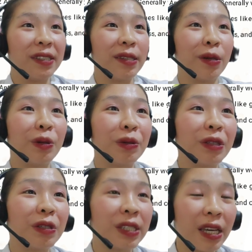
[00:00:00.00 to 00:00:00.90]
So
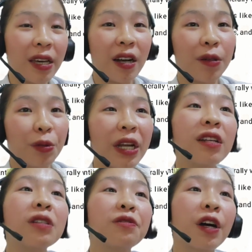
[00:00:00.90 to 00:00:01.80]
you see, our
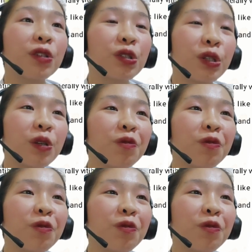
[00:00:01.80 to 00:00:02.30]
renal function,